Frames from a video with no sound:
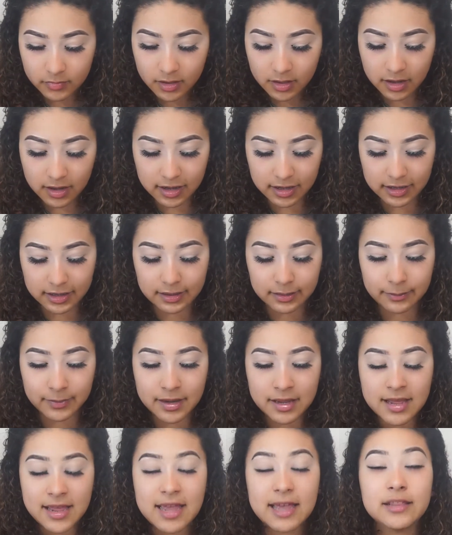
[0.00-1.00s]

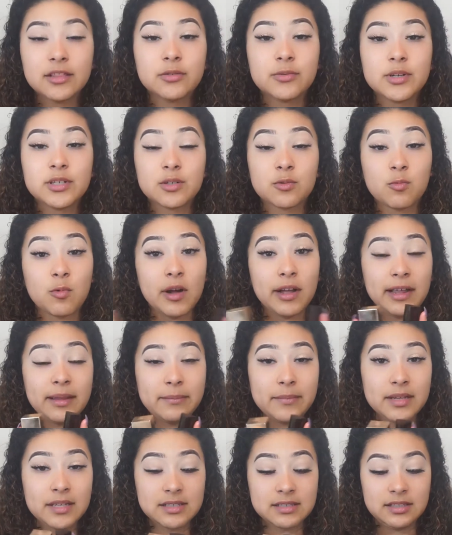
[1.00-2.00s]
And the reason why I
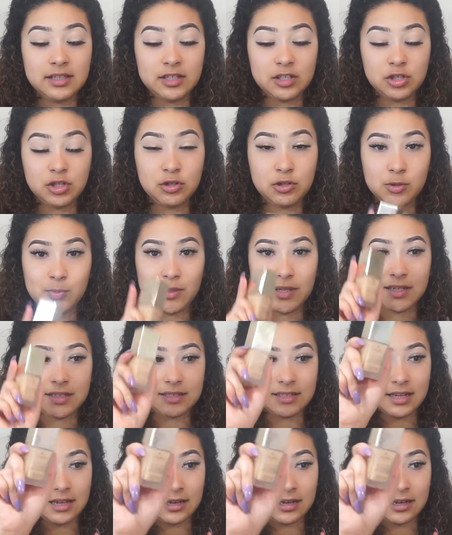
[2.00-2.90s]
mixed these two is because